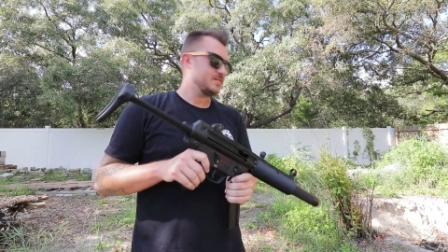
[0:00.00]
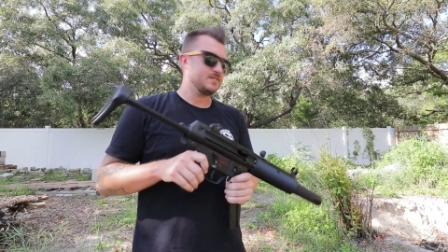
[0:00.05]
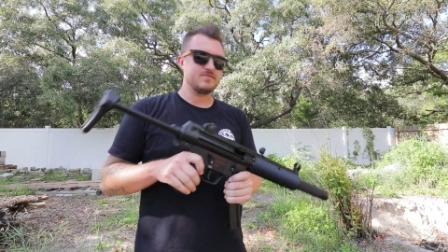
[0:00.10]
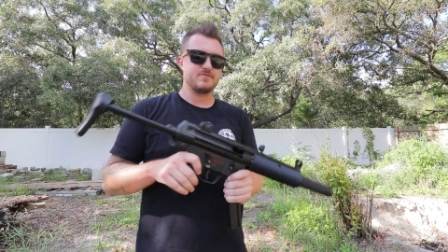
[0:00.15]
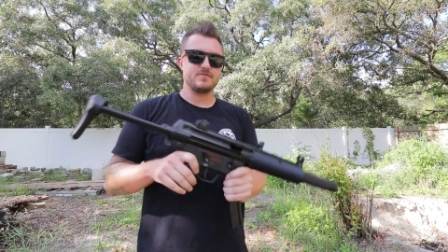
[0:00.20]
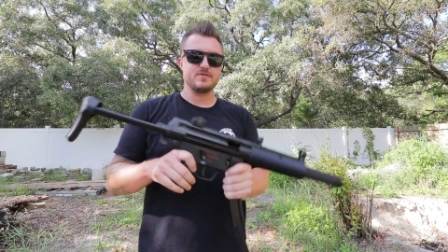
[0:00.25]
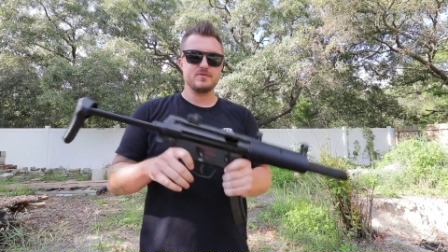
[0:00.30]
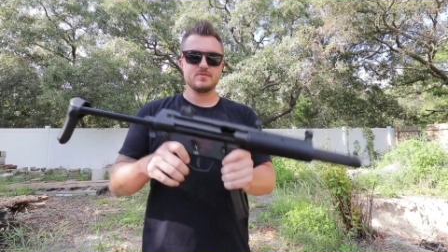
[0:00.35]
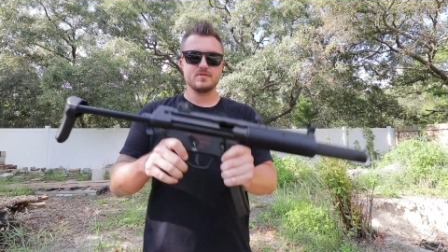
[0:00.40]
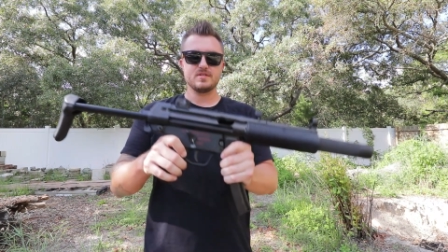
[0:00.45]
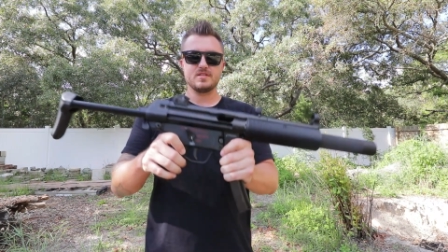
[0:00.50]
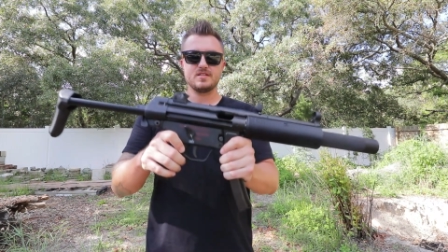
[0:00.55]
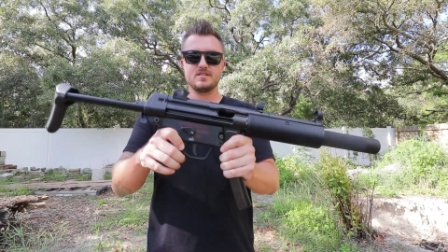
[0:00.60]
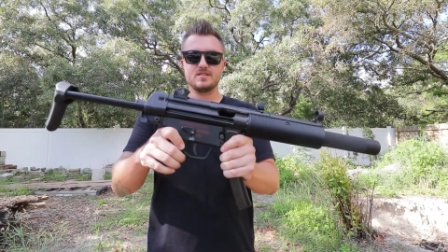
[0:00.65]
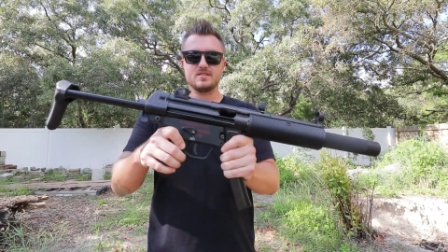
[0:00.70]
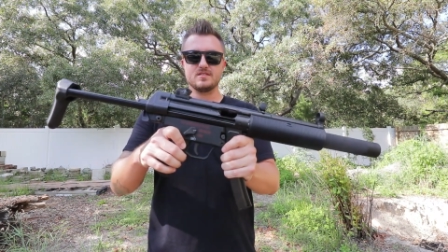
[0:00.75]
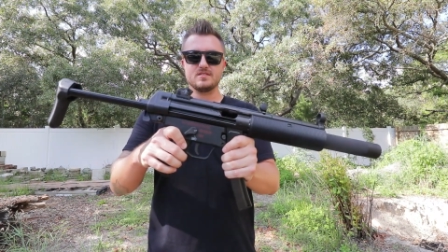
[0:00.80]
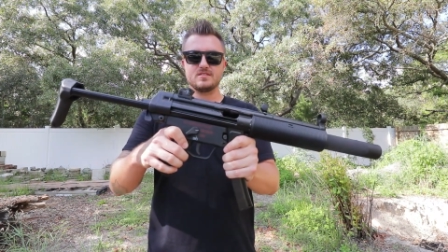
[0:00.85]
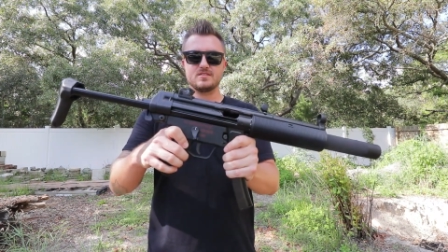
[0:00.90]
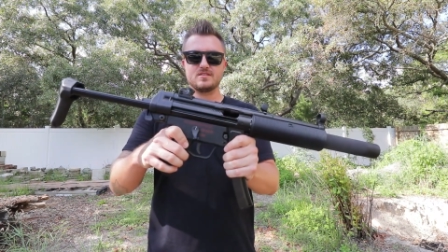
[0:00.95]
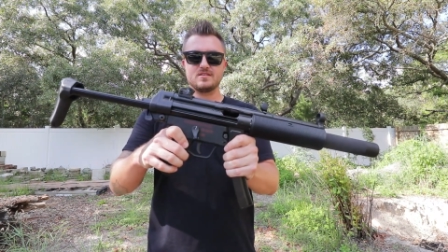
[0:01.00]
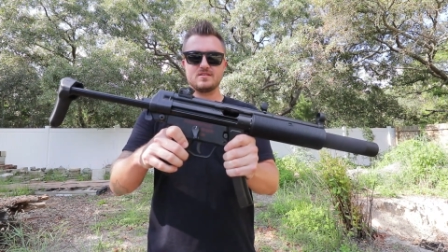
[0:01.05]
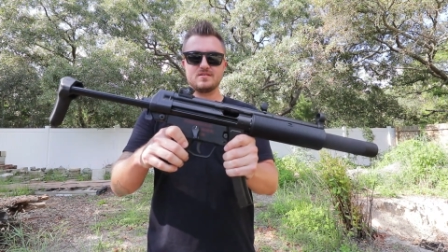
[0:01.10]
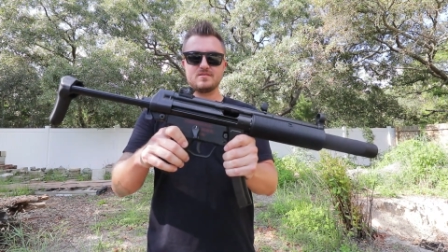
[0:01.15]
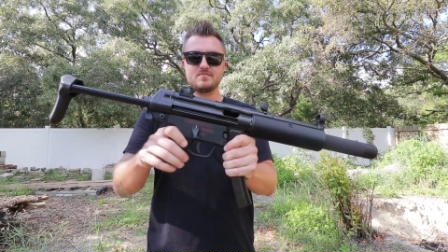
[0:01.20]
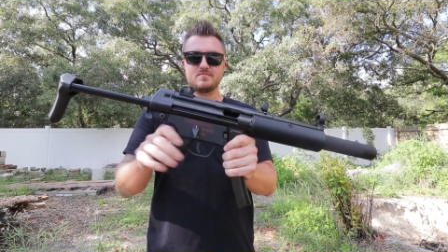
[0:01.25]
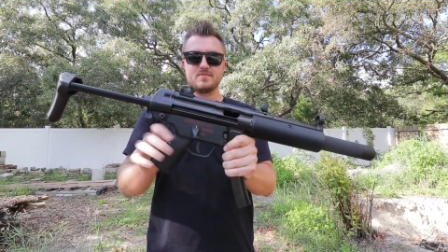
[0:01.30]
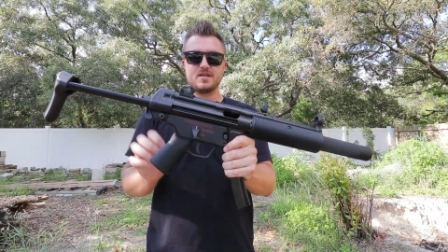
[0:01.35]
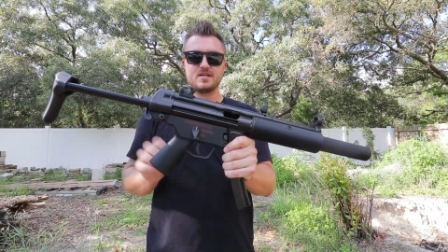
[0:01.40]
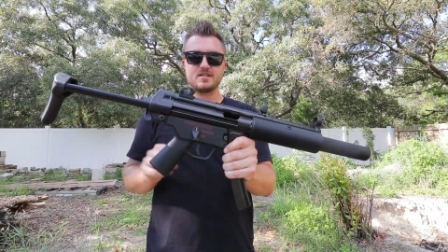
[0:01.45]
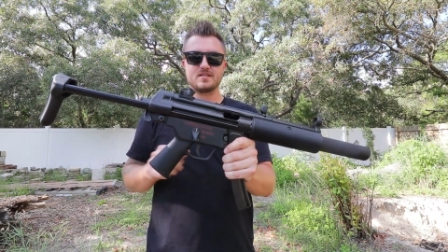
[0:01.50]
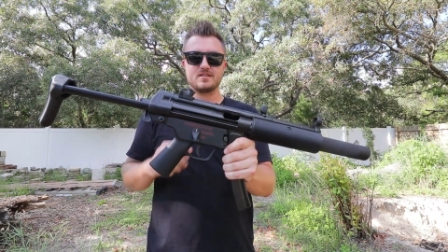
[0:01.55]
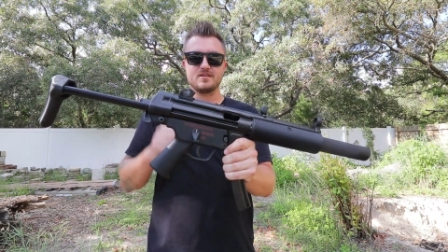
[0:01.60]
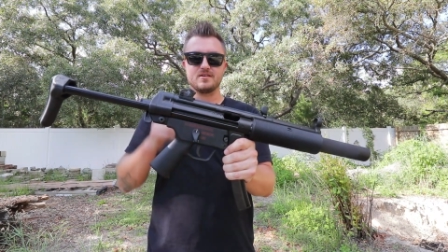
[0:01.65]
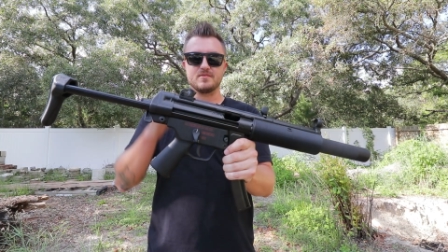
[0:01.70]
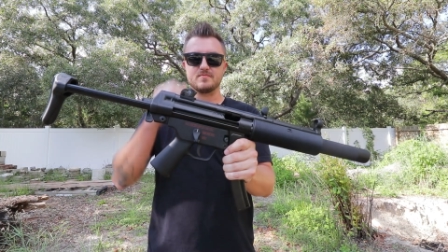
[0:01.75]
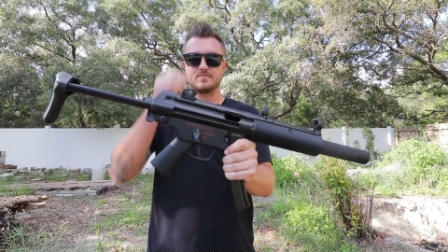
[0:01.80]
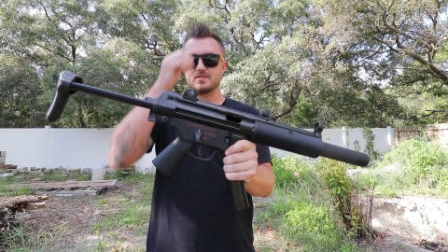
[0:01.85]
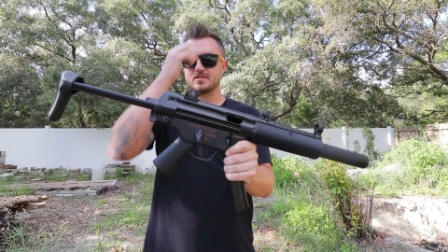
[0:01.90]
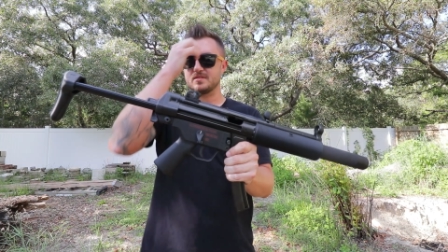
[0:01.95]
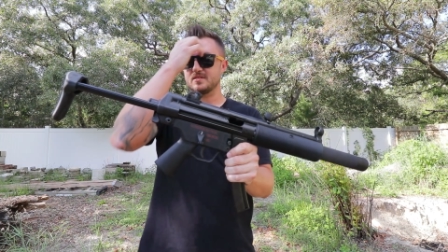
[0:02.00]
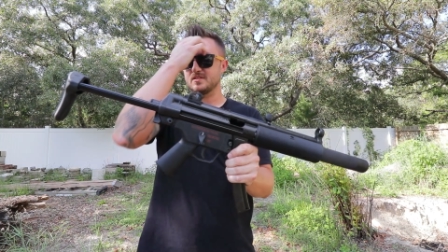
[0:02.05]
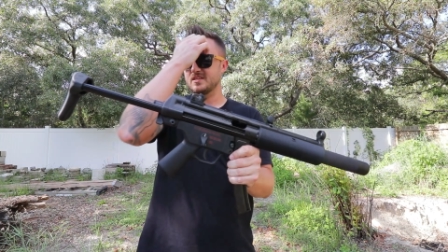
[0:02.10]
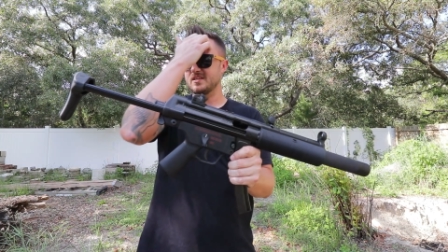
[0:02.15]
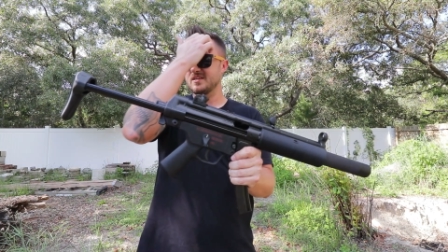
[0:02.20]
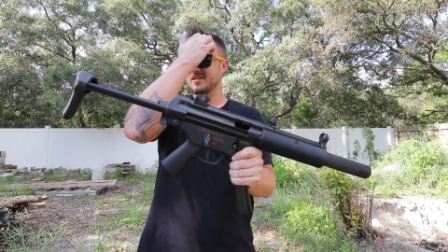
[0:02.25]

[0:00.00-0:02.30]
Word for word: a few of these mag dumps,